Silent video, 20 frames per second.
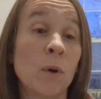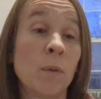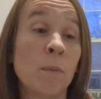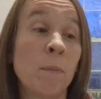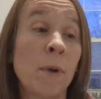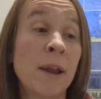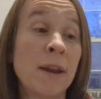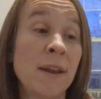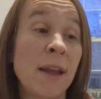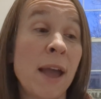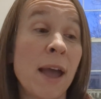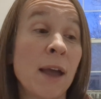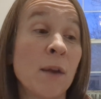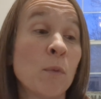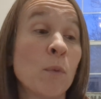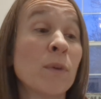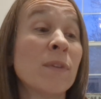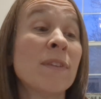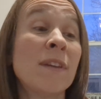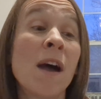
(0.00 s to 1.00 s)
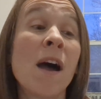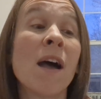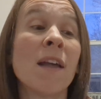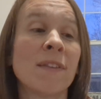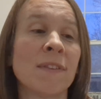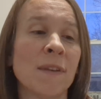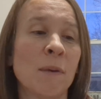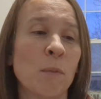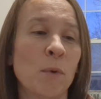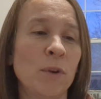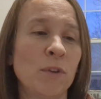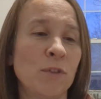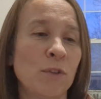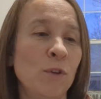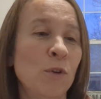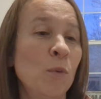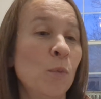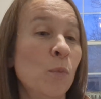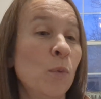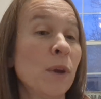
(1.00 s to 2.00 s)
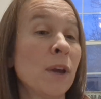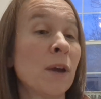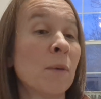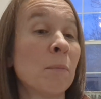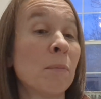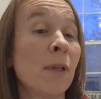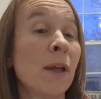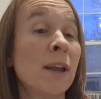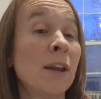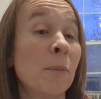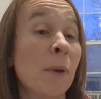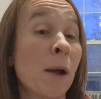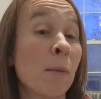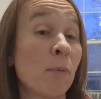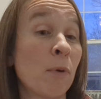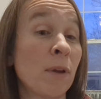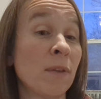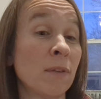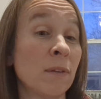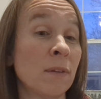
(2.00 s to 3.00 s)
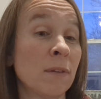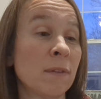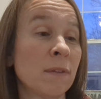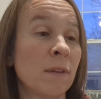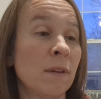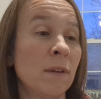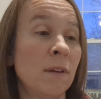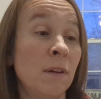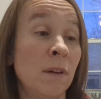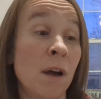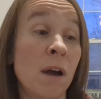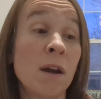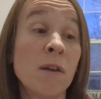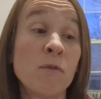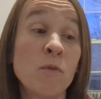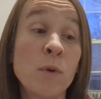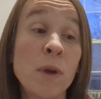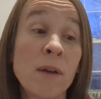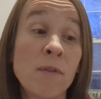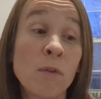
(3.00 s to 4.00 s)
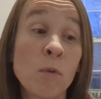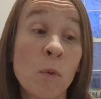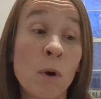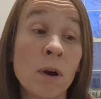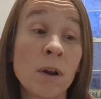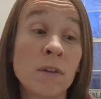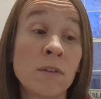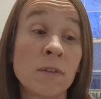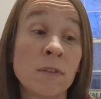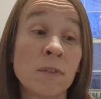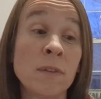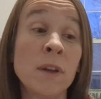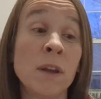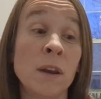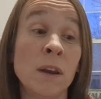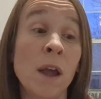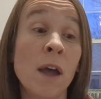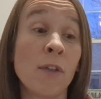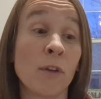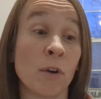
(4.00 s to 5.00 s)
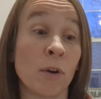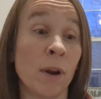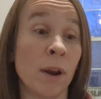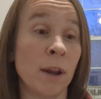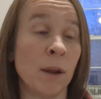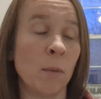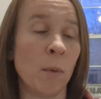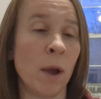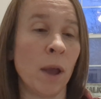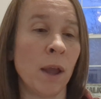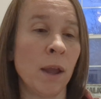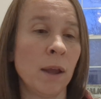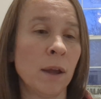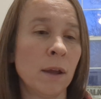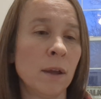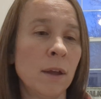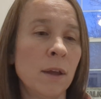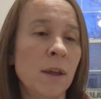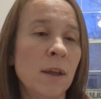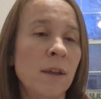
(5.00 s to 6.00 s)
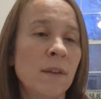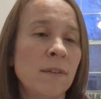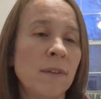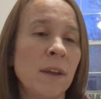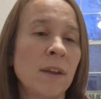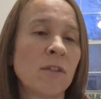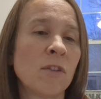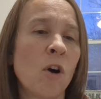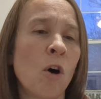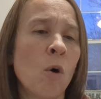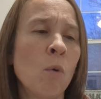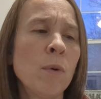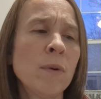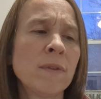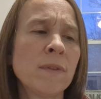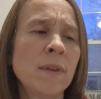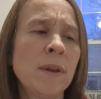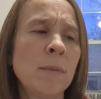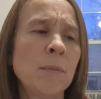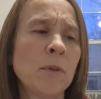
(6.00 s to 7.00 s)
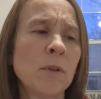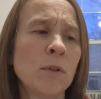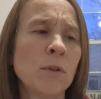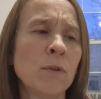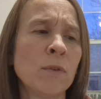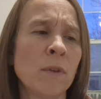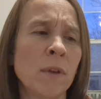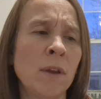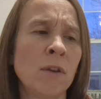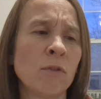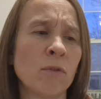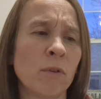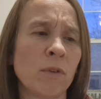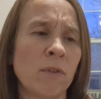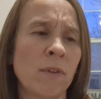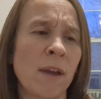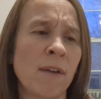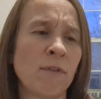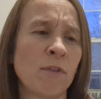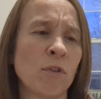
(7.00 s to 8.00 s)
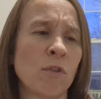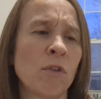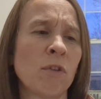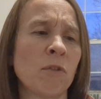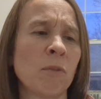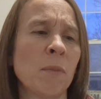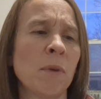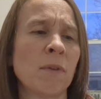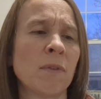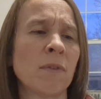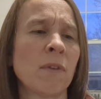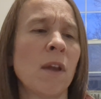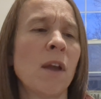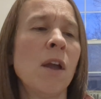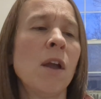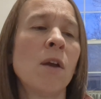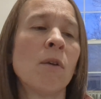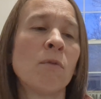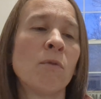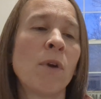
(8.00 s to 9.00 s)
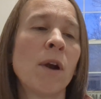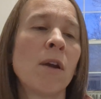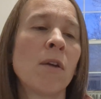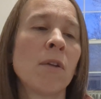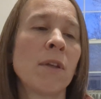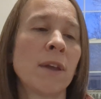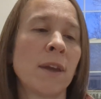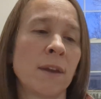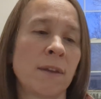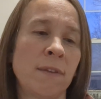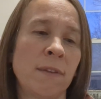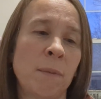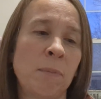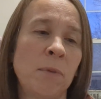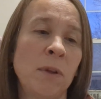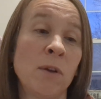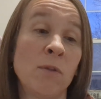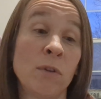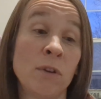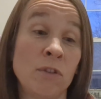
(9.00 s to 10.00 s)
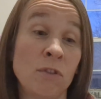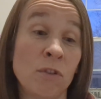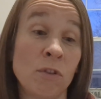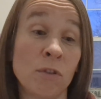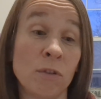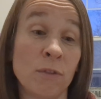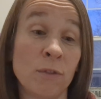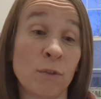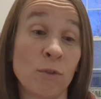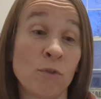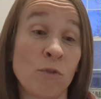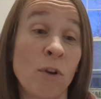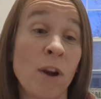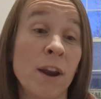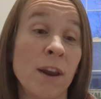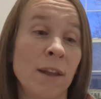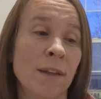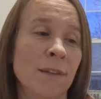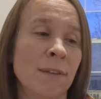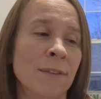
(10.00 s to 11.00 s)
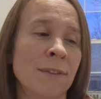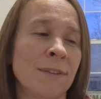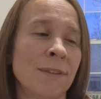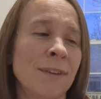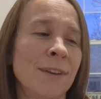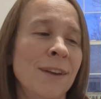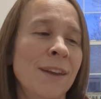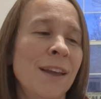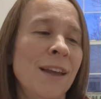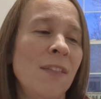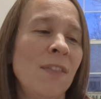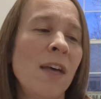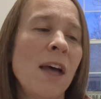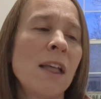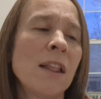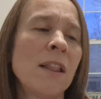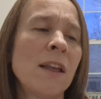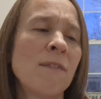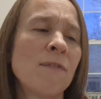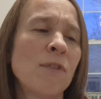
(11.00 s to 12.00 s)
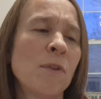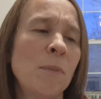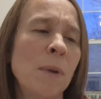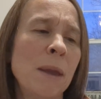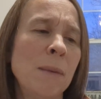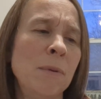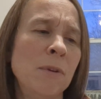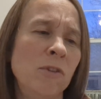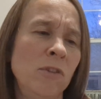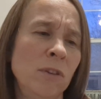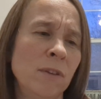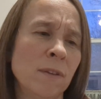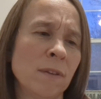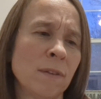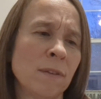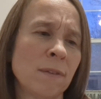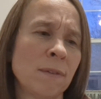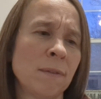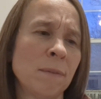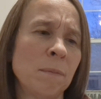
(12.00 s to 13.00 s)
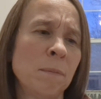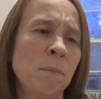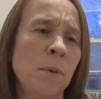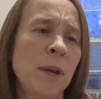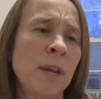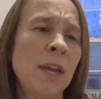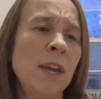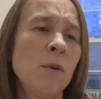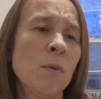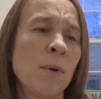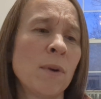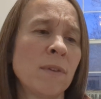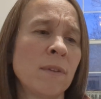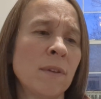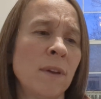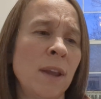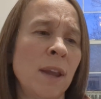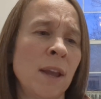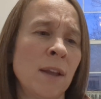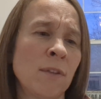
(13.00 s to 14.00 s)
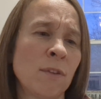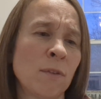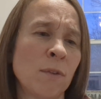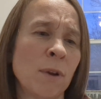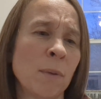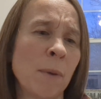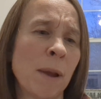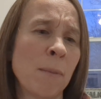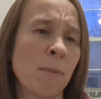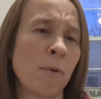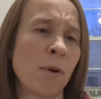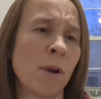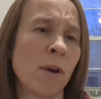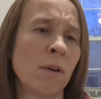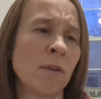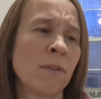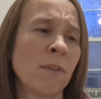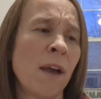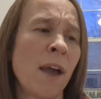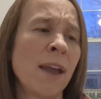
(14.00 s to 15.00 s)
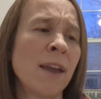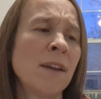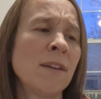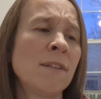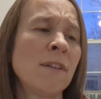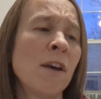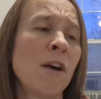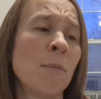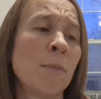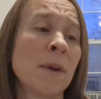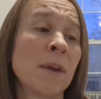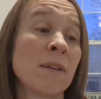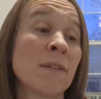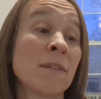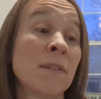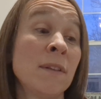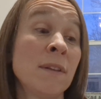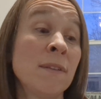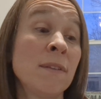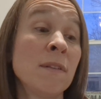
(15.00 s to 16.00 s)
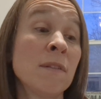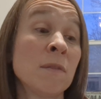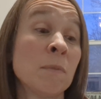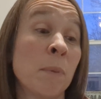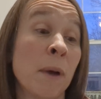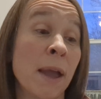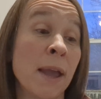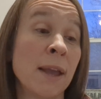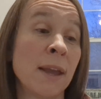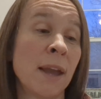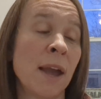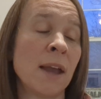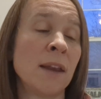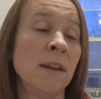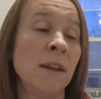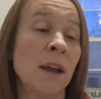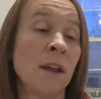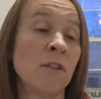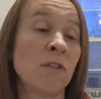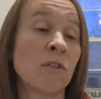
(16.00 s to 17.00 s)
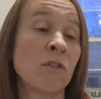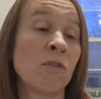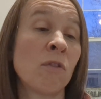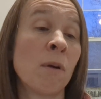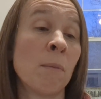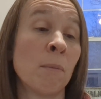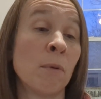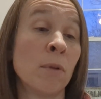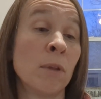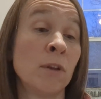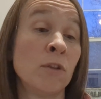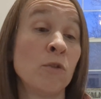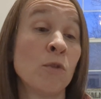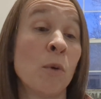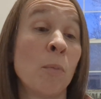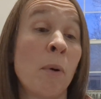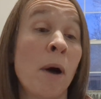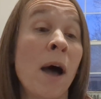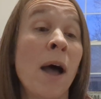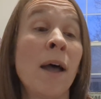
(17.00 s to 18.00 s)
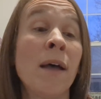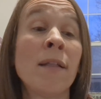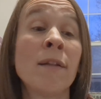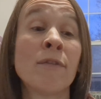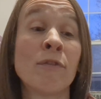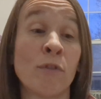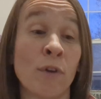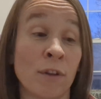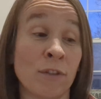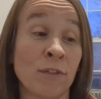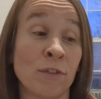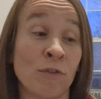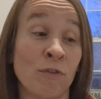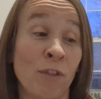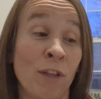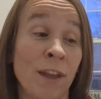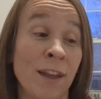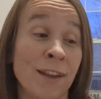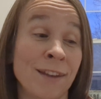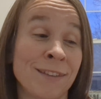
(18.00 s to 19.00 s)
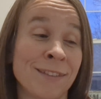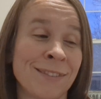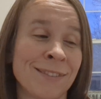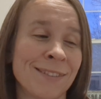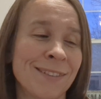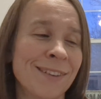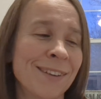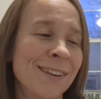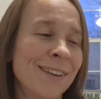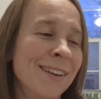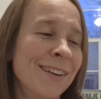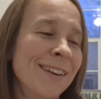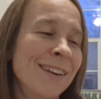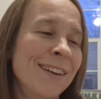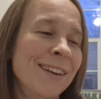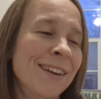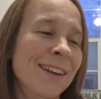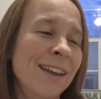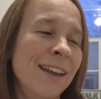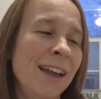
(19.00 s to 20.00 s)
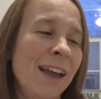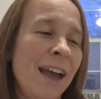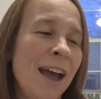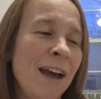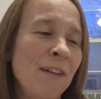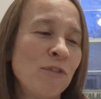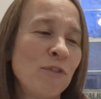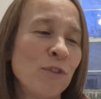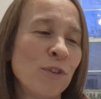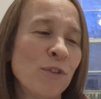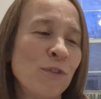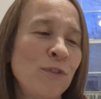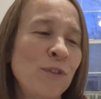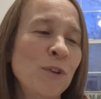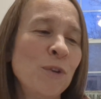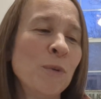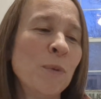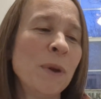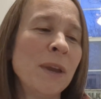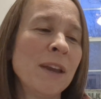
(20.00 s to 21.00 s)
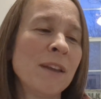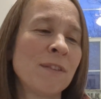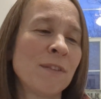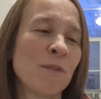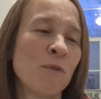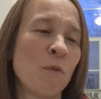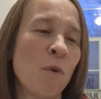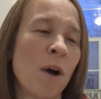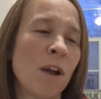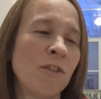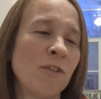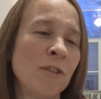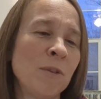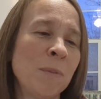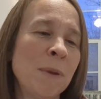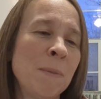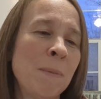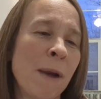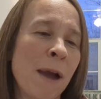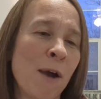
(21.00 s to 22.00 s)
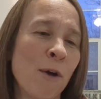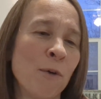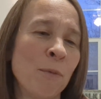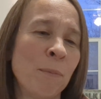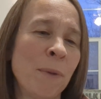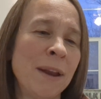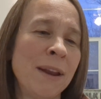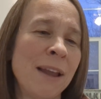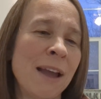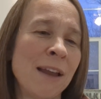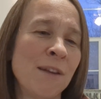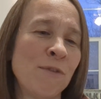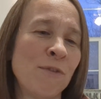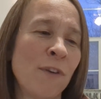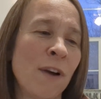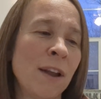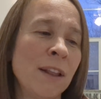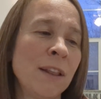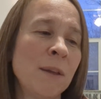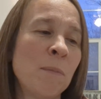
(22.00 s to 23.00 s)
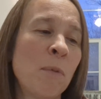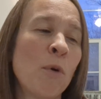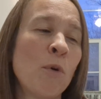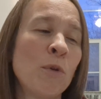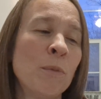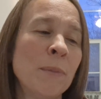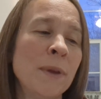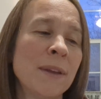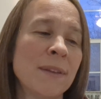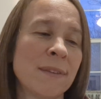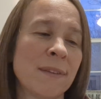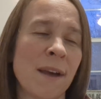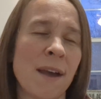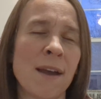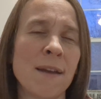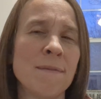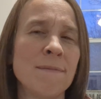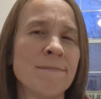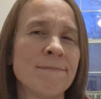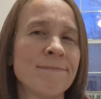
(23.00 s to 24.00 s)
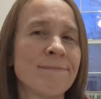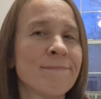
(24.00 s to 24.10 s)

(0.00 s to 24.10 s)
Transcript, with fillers: my dad was not someone to whom we complained about presents, not if we ever wanted to see another, anyway. Santa always seemed to lose interest after Christmas, rarely accepting returns or trade ins. That left the baby Jesus. But he wasn't answering my prayers, I could tell because Liz's bike had yet to crumble into a pile of rust flakes. After a few weeks of watching me pout, my dad finally pulled me aside.